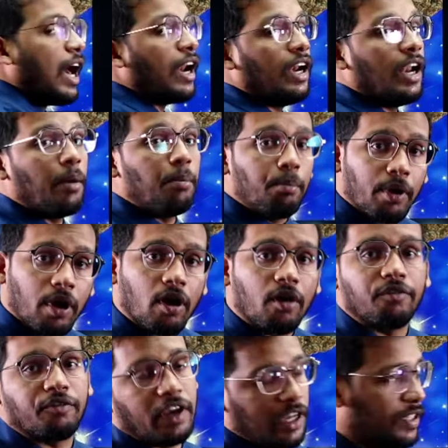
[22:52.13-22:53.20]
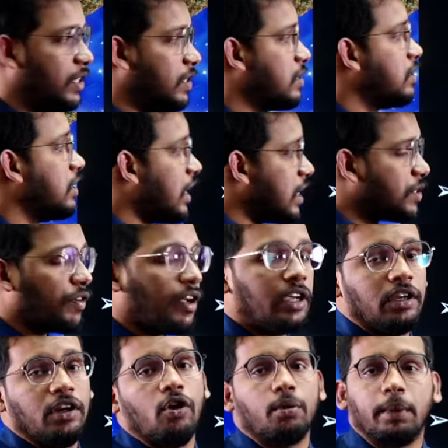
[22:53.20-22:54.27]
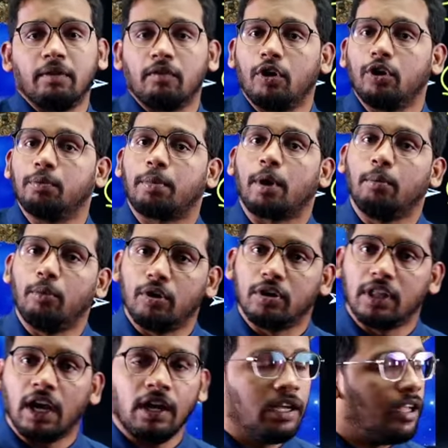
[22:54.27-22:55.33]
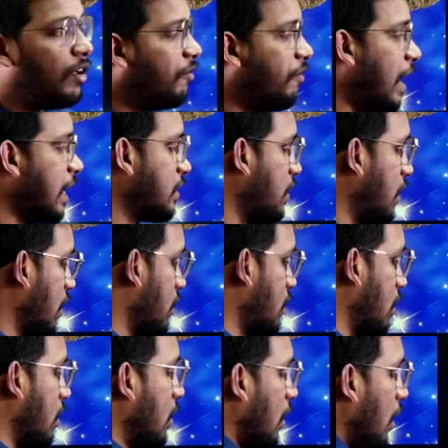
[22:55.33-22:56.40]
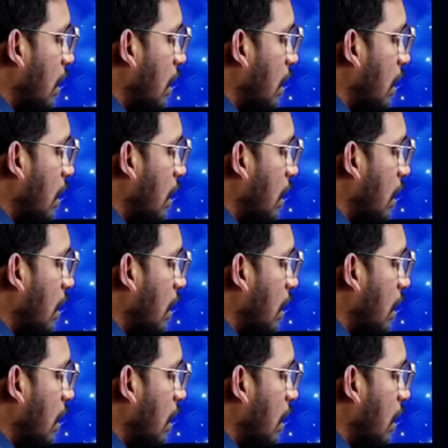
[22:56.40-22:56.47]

are number of cases. That's why government want to promote the vaccination.